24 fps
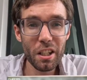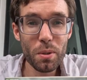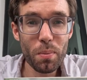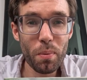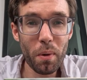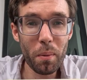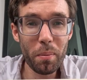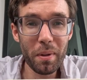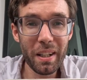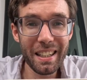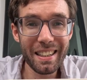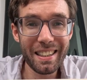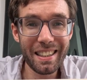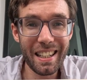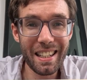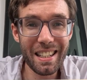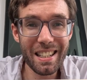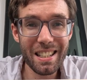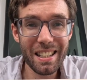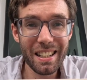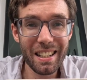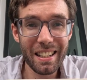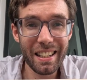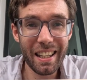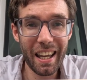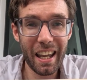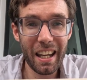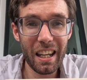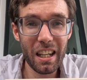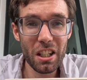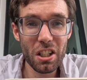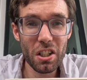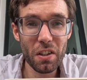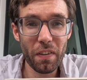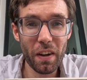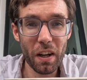It's probably a decent
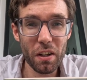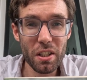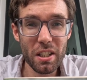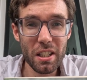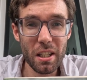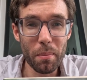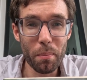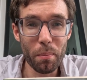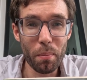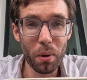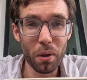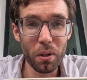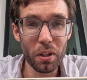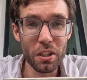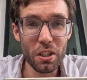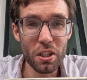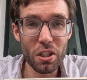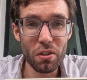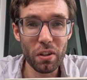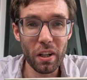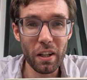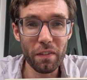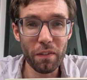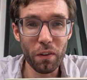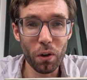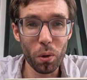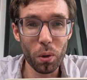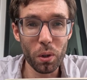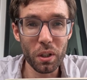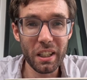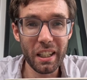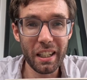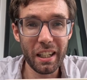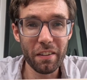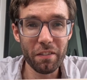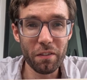gauge of how simple and
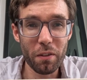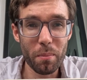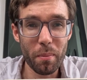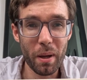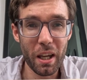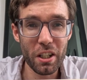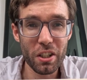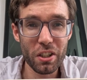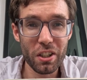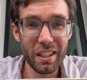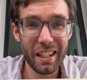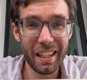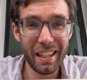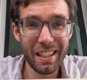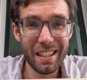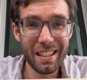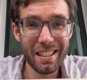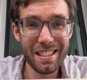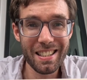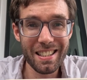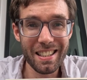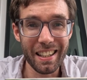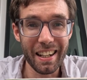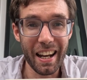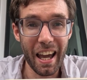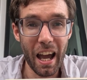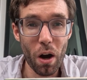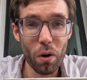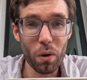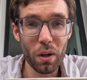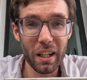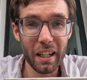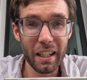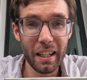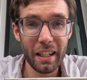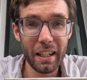straightforward the information is and
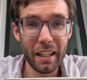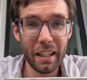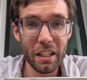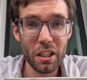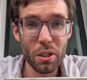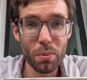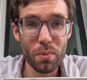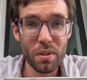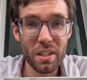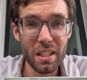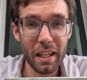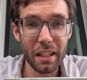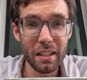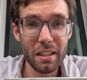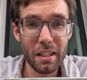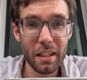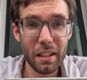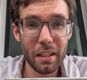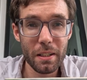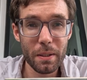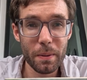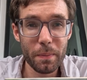how clearly it's presented,